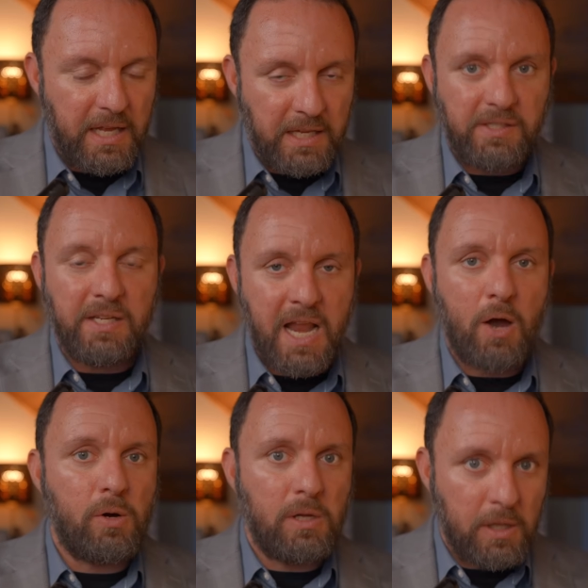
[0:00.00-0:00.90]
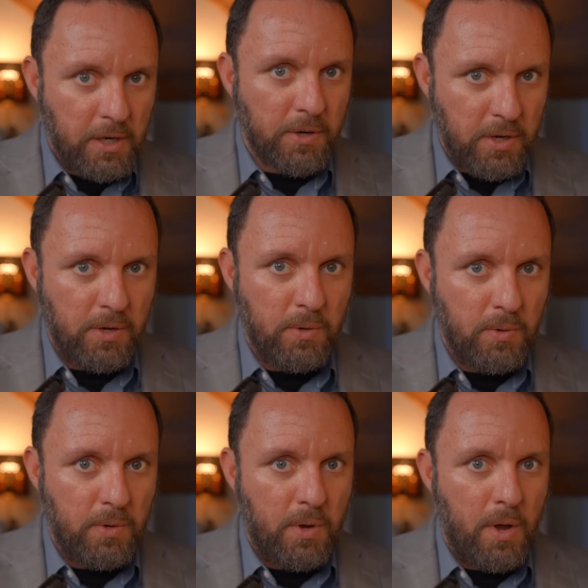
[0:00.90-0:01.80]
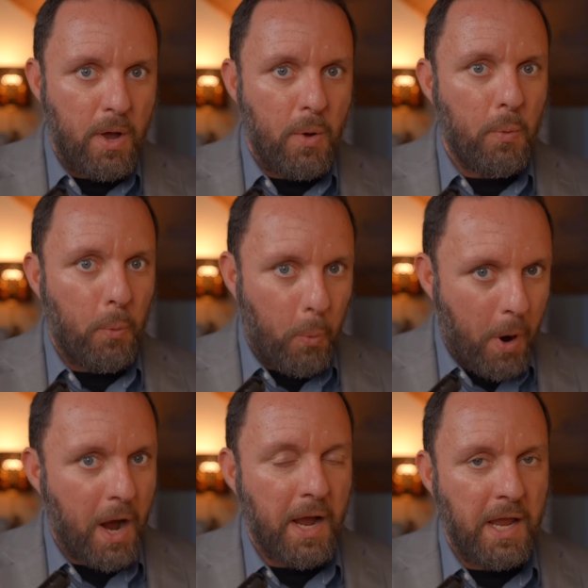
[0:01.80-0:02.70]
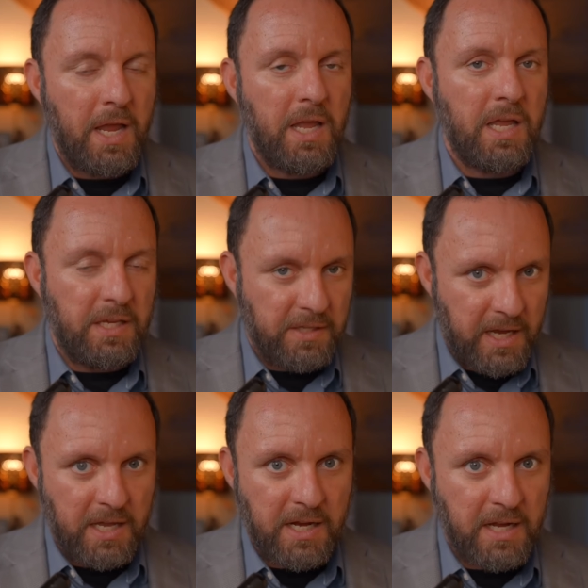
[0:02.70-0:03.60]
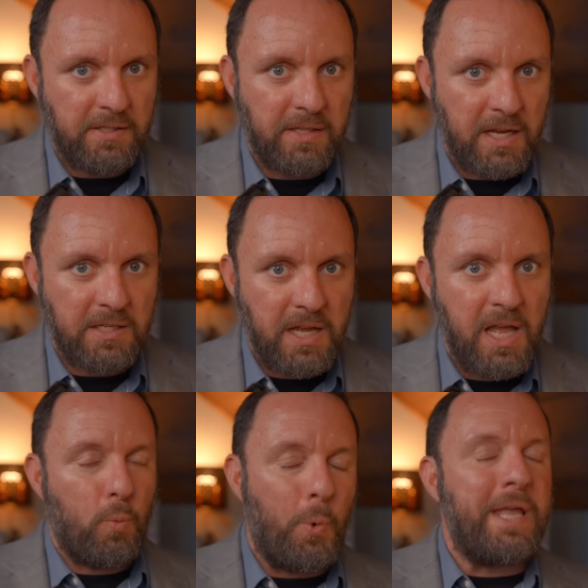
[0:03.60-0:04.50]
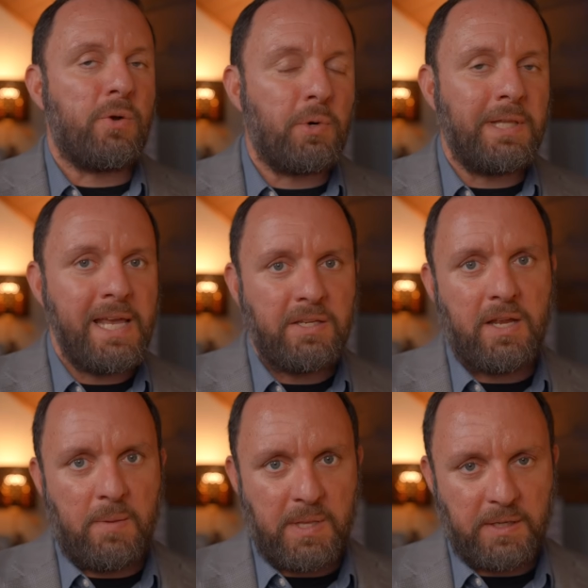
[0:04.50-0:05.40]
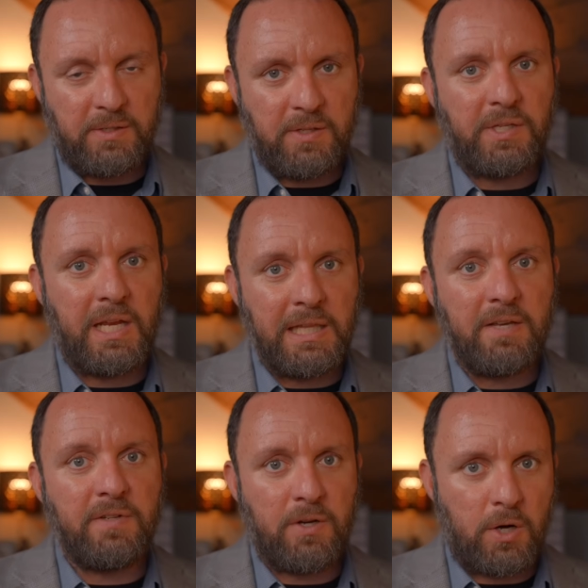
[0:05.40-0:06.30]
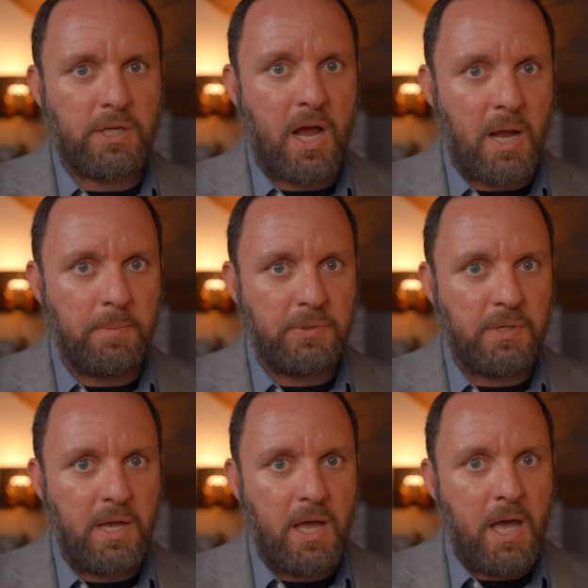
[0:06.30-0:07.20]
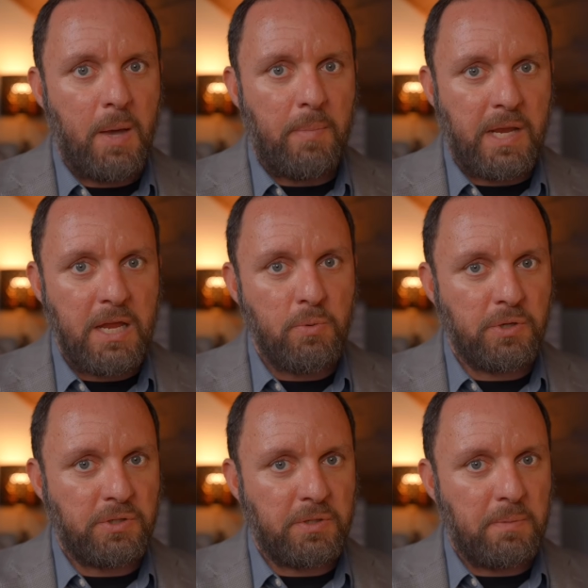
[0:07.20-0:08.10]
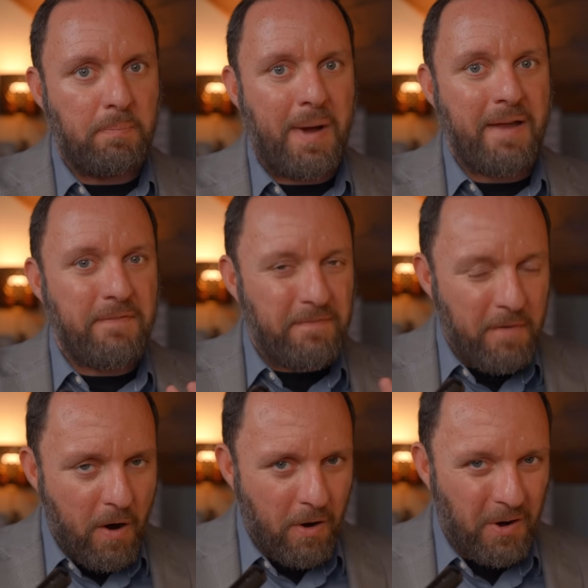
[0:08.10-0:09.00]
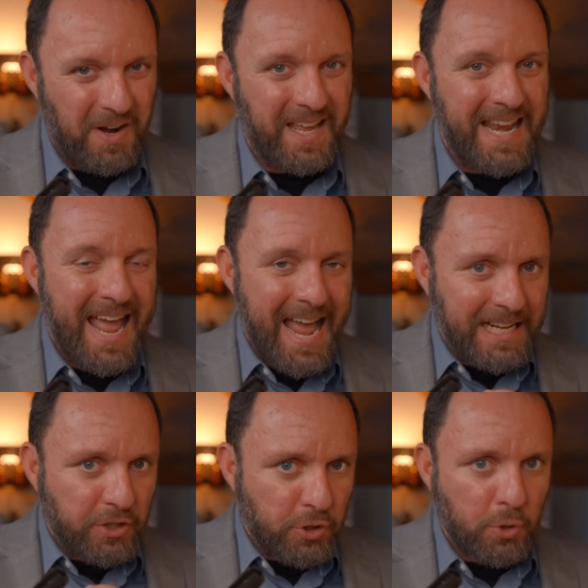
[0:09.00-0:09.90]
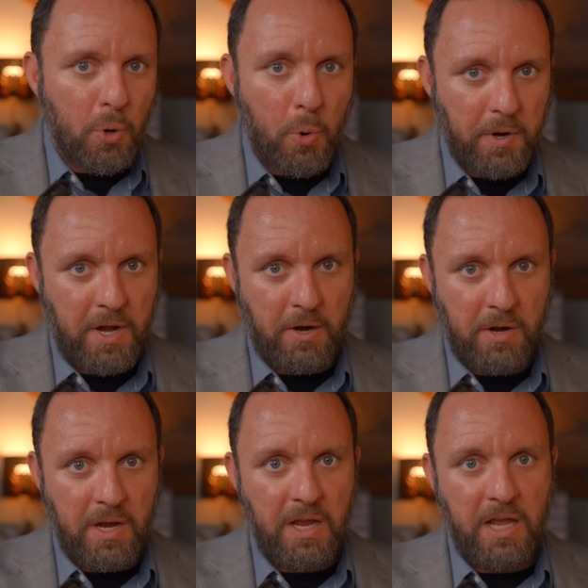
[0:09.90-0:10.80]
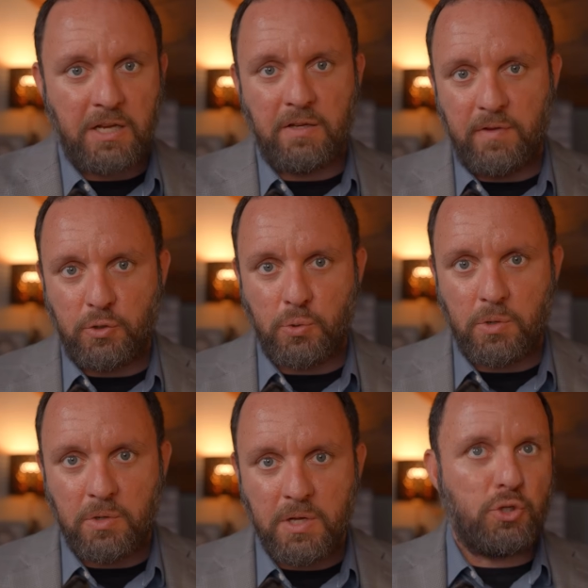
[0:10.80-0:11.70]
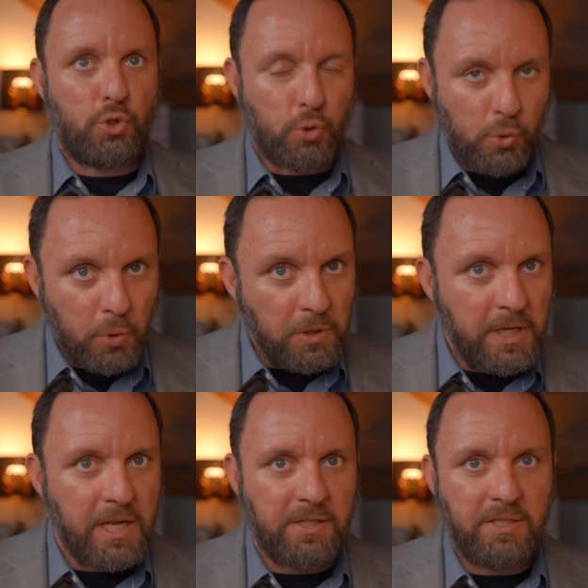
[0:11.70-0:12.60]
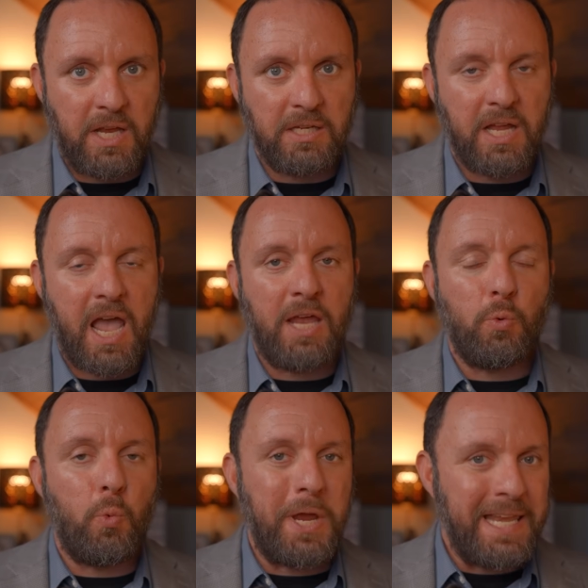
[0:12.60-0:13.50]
Is it now clear to you why he's a canonized saint? We can relate to him in the sense that he lived in our times, but he was by far an extraordinary individual, truly a saint, and